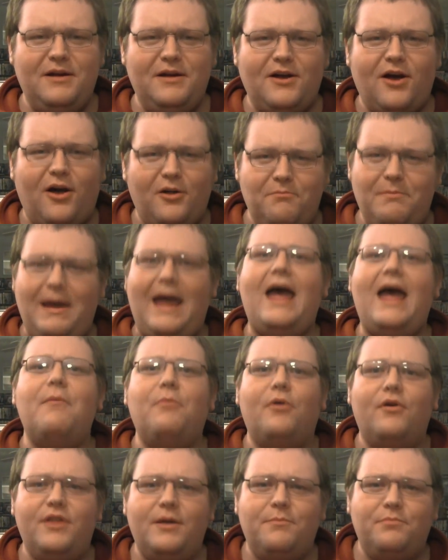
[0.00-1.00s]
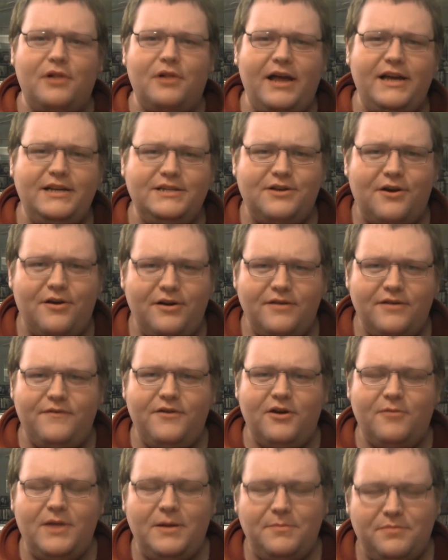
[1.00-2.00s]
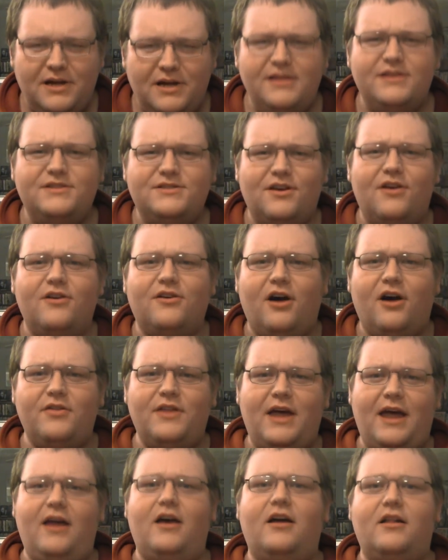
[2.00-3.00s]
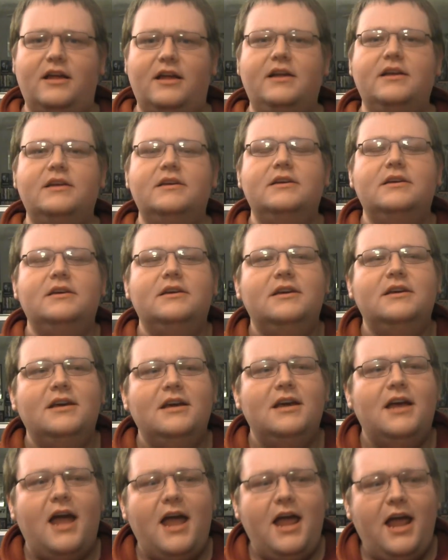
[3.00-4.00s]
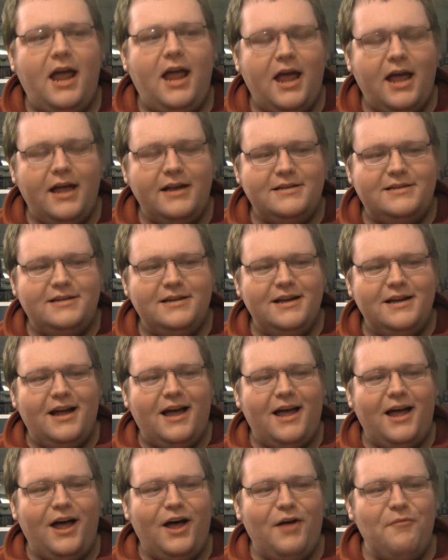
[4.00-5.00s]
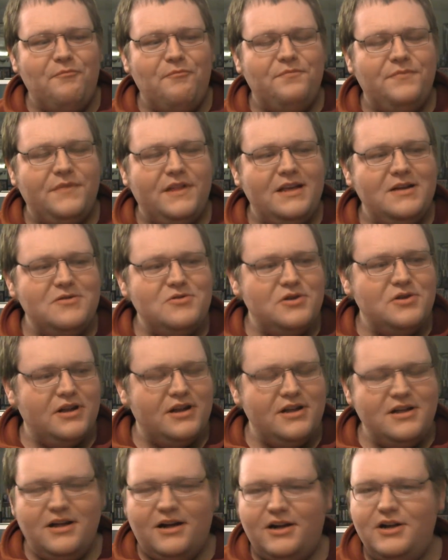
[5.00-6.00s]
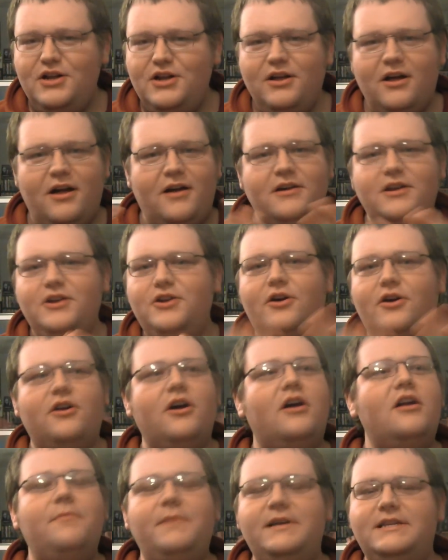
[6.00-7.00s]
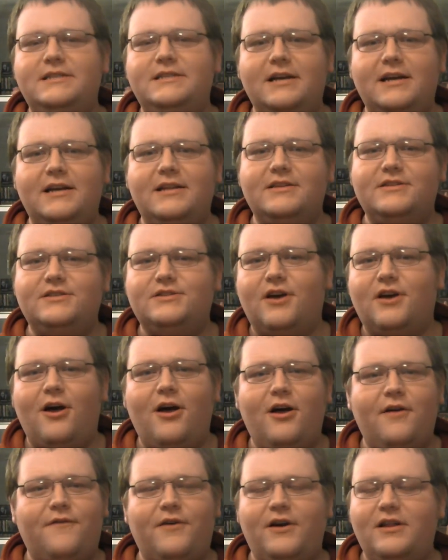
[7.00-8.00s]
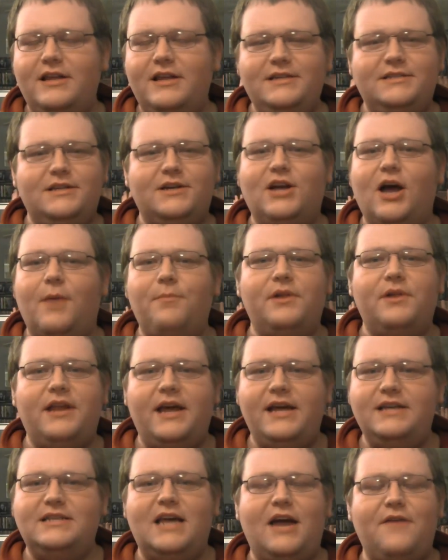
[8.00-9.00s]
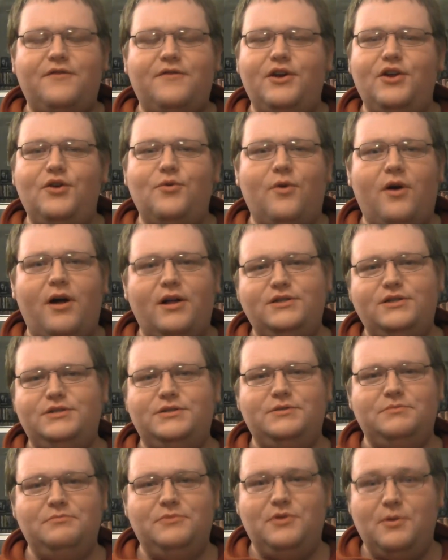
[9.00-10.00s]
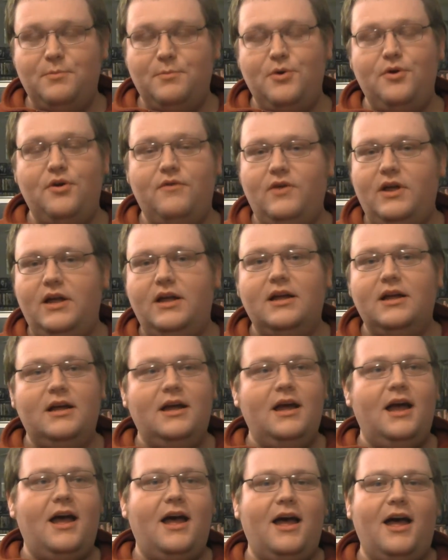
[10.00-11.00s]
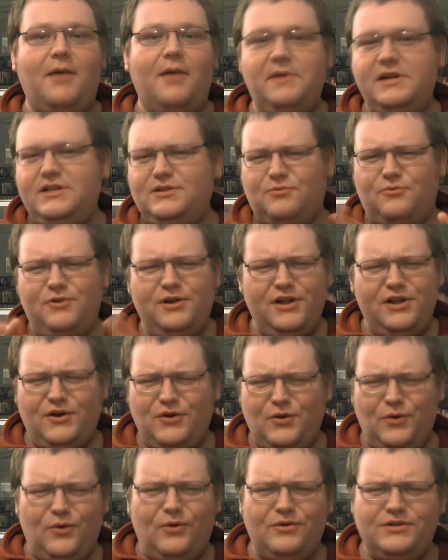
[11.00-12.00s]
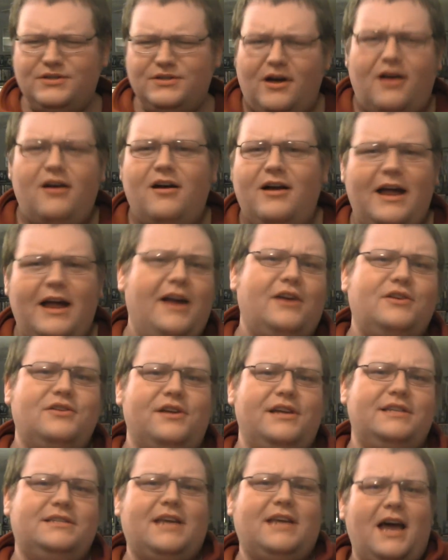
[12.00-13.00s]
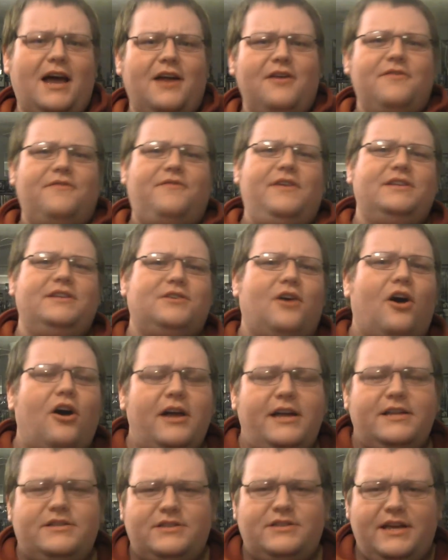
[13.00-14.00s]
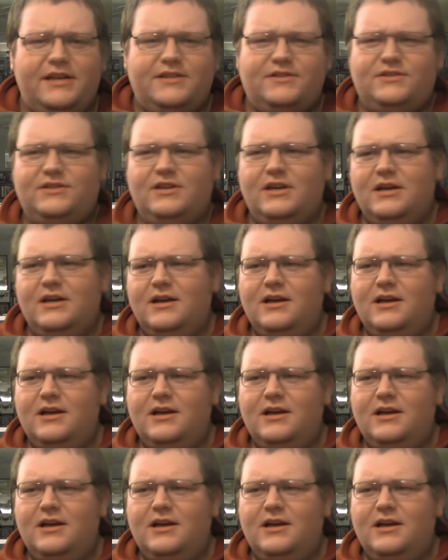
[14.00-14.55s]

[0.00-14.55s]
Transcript: called Babel that plays during the film. They play this song called The Howling. And um, you're going to be singing this song for at least a couple of days after you watch the movie. Um, it's a really cool song, actually. It's kind of, it's all, it's, it's